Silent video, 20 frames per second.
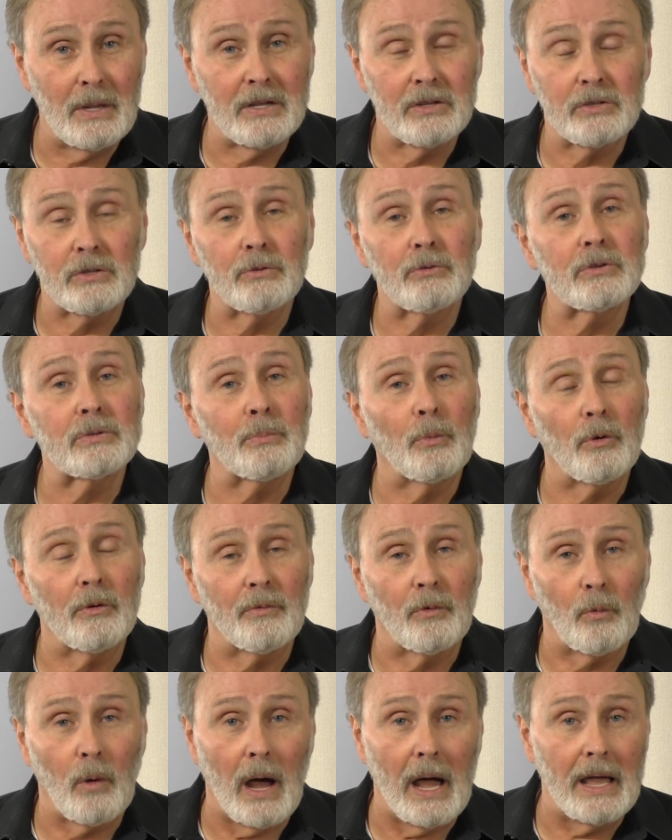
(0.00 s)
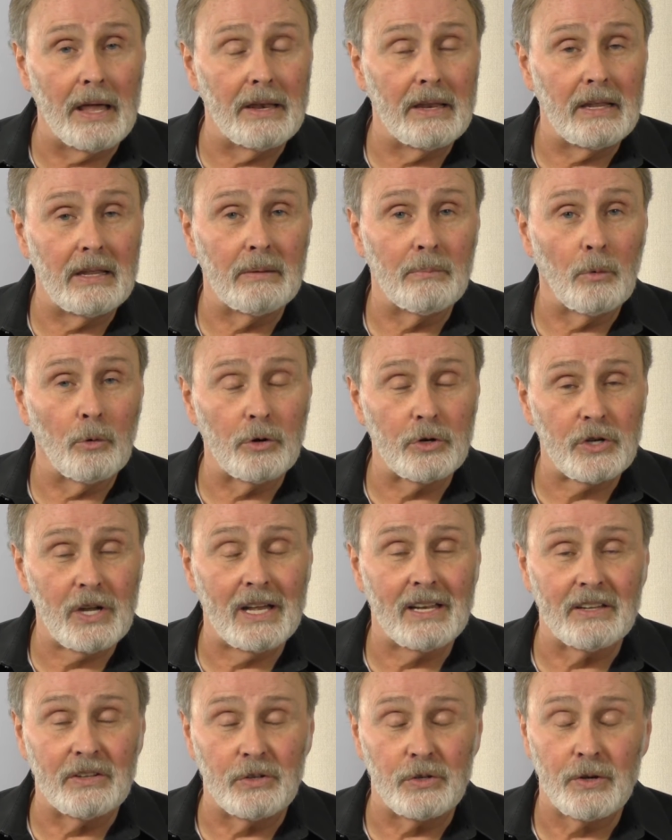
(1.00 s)
because there was more variety and more
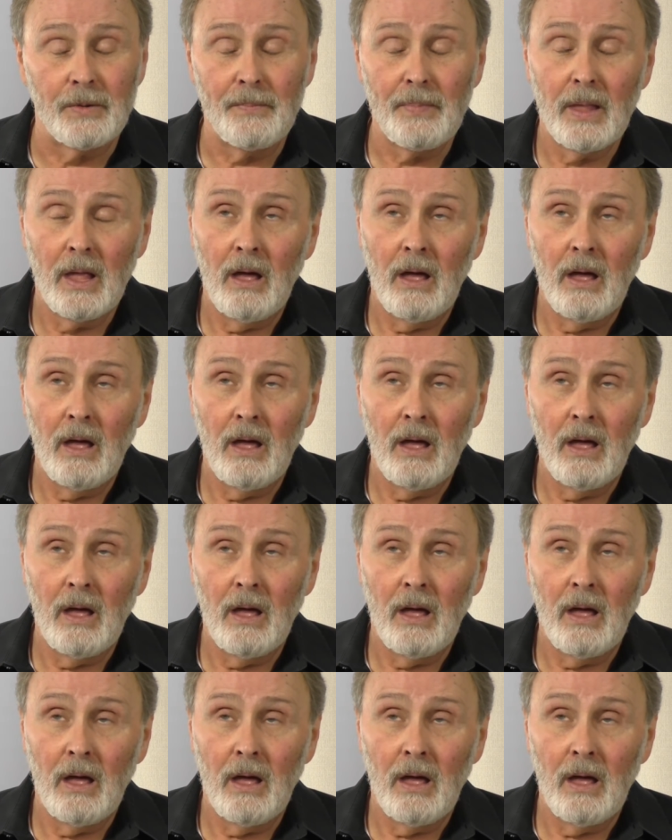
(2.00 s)
challenge.